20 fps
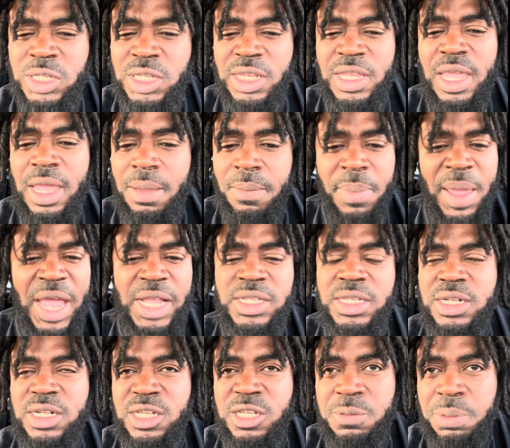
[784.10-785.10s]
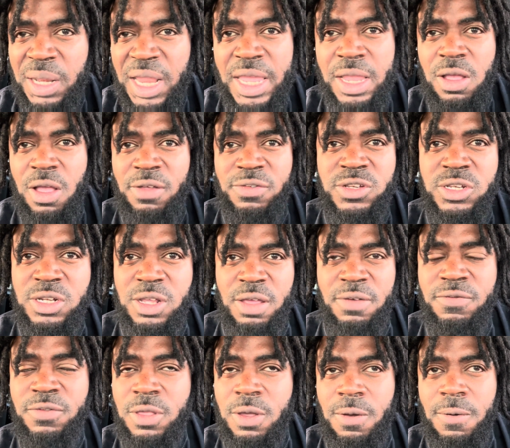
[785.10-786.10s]
again, back to this playoff
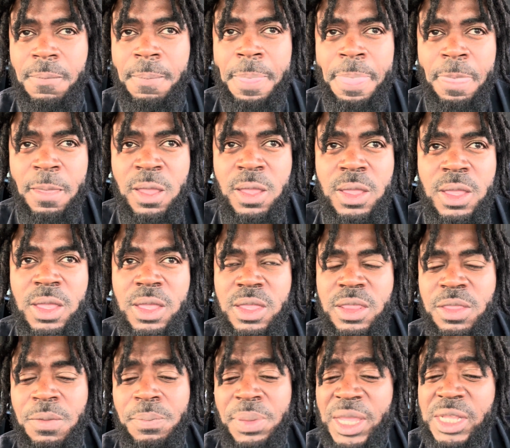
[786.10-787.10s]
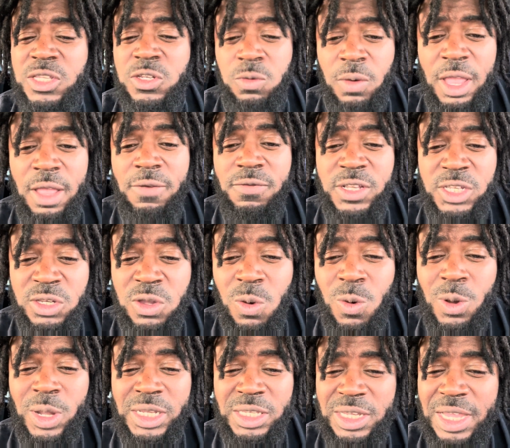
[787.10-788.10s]
stuff, though. The Big 12 is
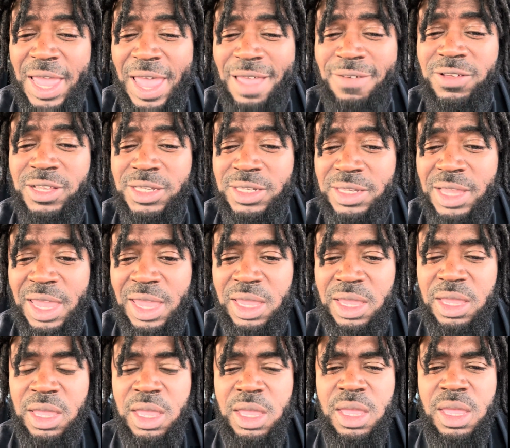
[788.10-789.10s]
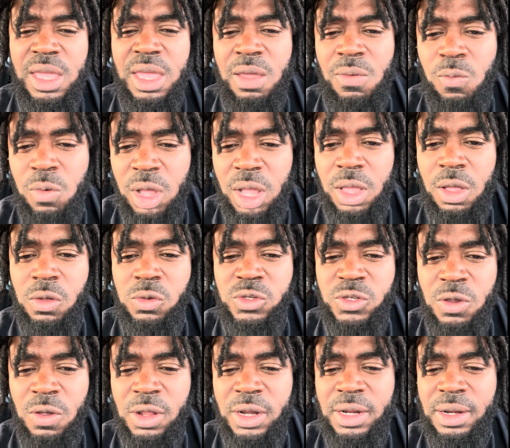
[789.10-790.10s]
going to have a say in what goes
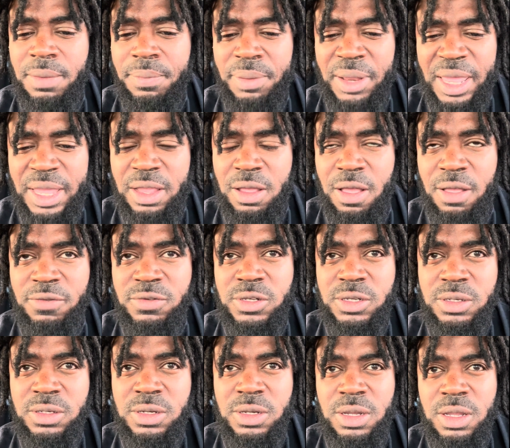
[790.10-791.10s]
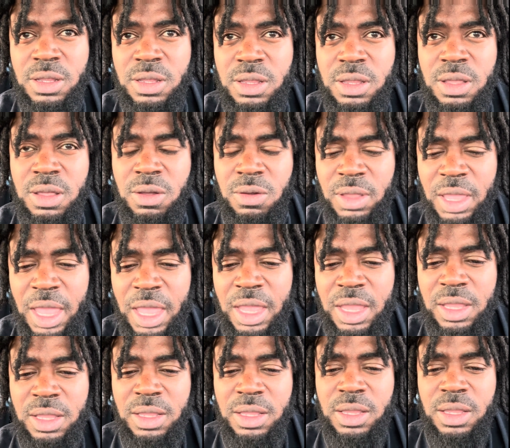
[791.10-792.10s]
on in the playoffs.
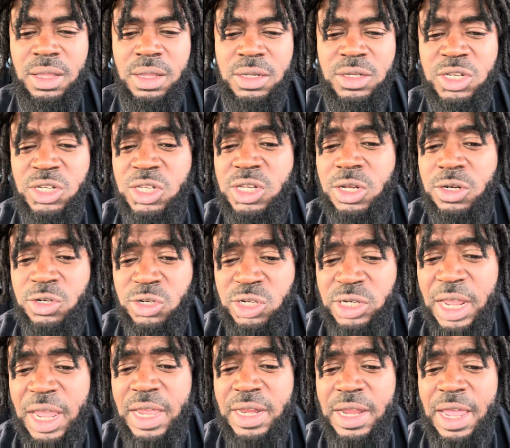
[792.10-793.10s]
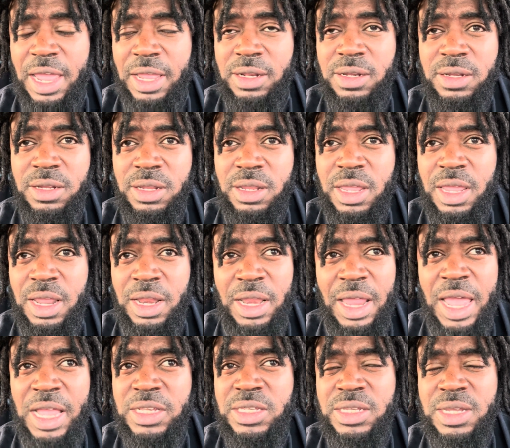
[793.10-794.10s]
Okay? Just understand that. And
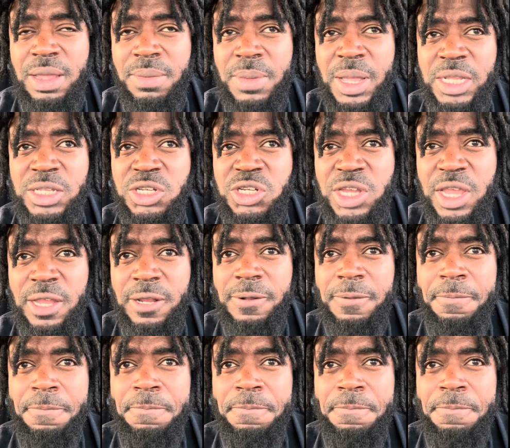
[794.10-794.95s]
last time I checked,